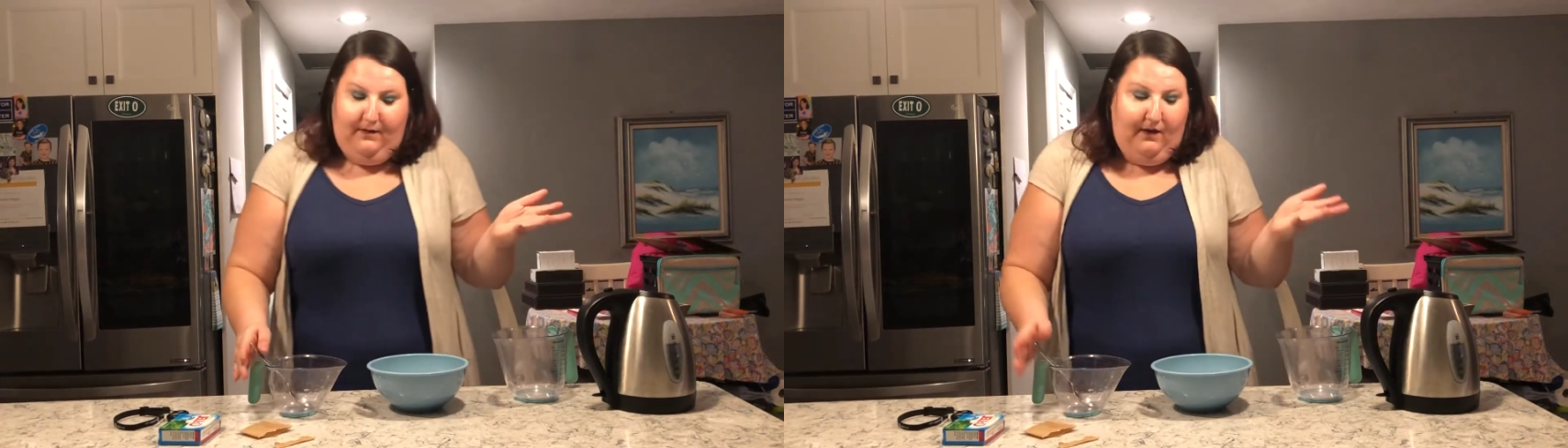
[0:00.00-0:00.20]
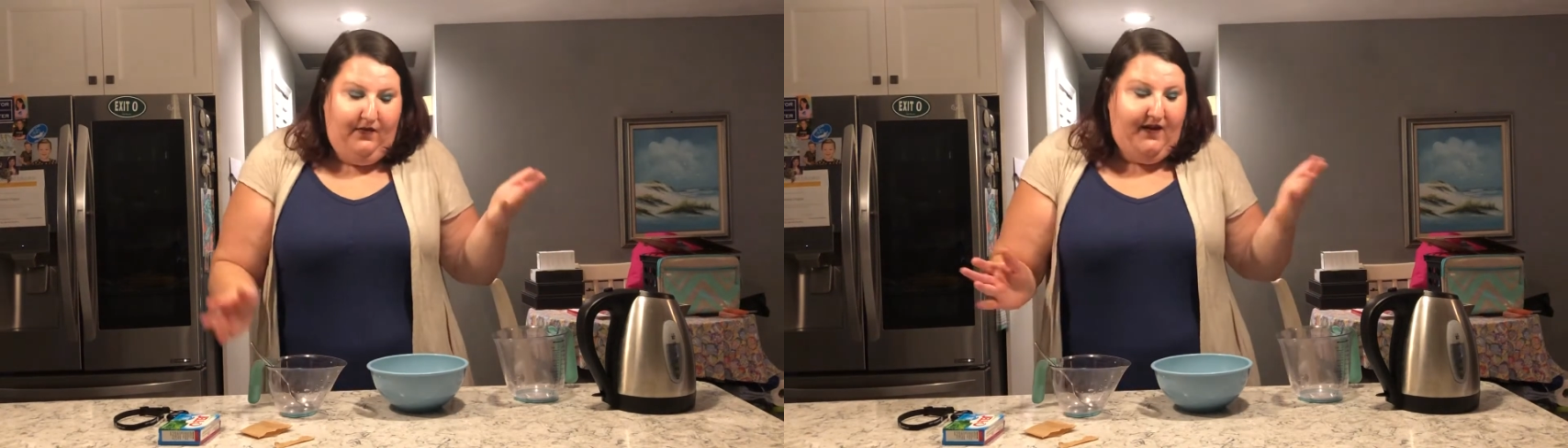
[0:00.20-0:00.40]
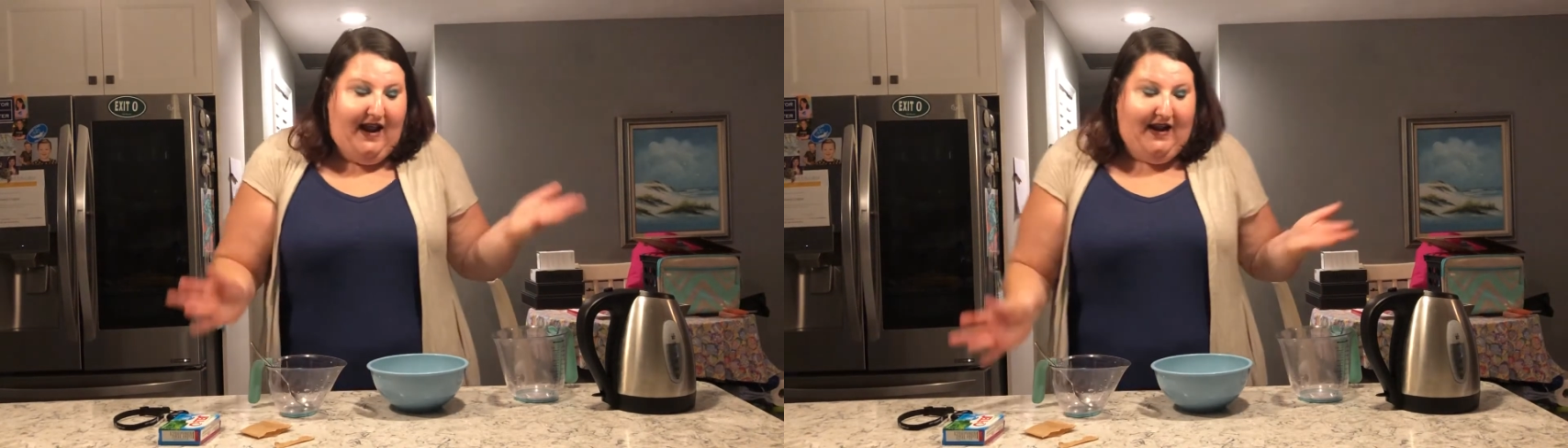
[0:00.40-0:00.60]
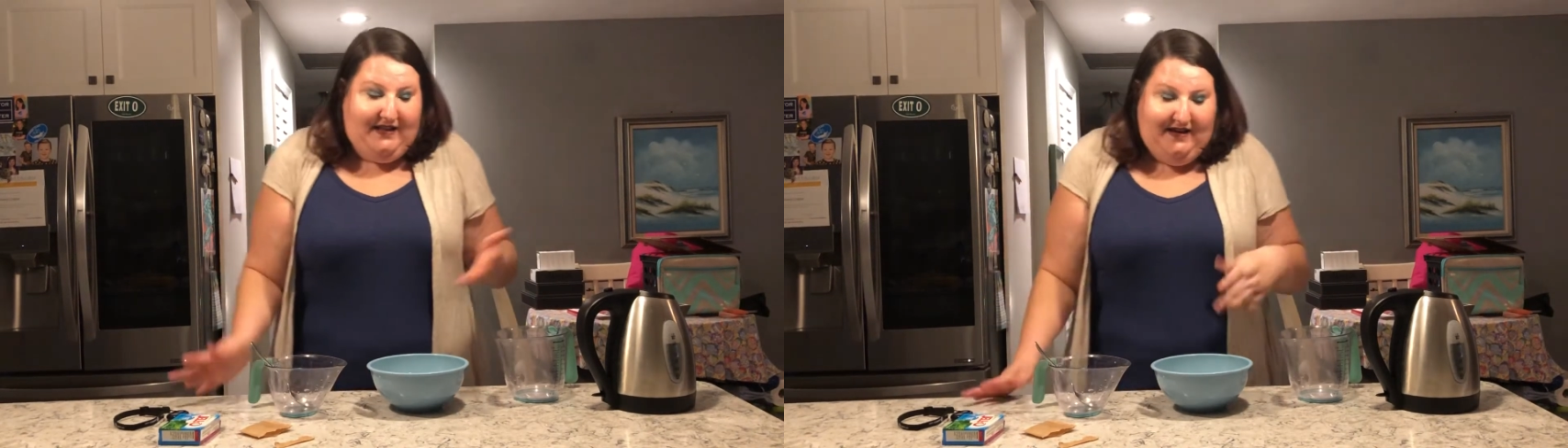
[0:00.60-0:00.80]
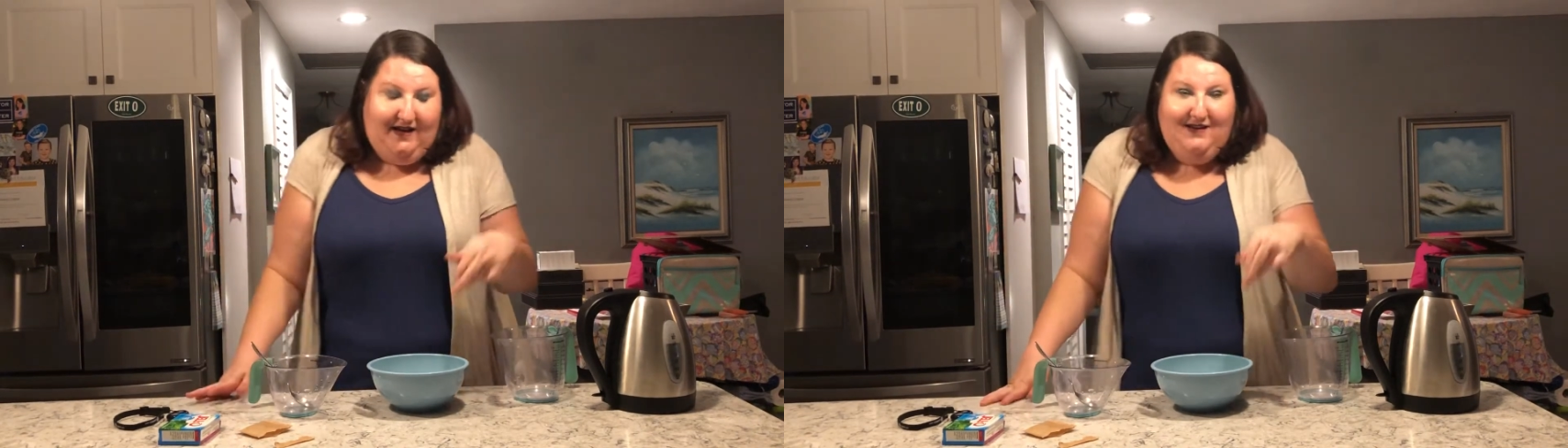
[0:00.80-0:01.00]
The next
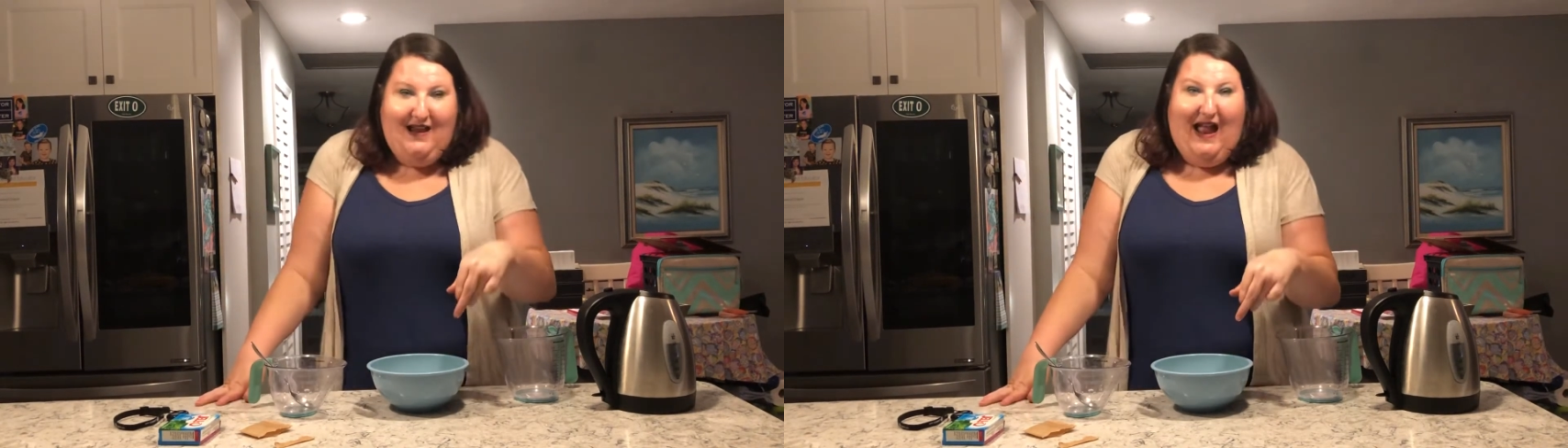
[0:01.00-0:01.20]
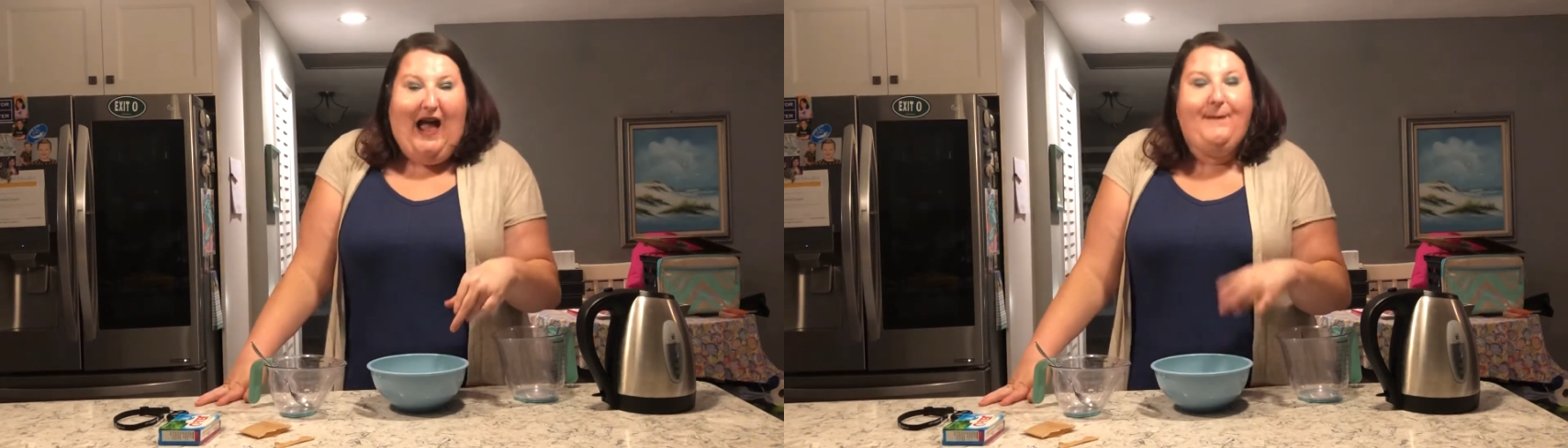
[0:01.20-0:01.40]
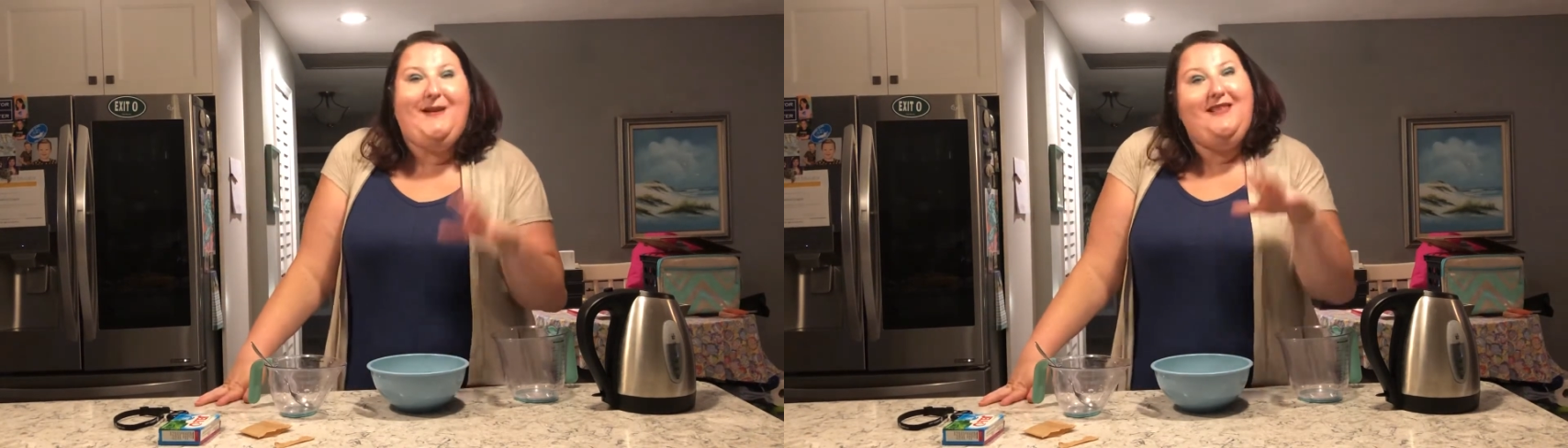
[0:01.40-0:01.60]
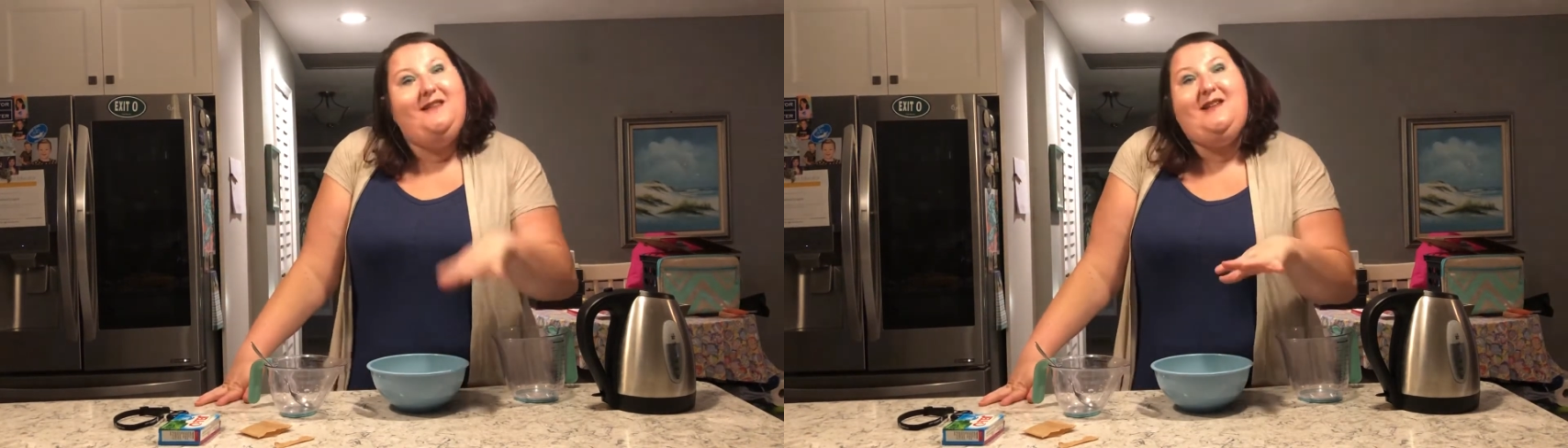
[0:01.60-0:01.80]
thing that needs to happen is this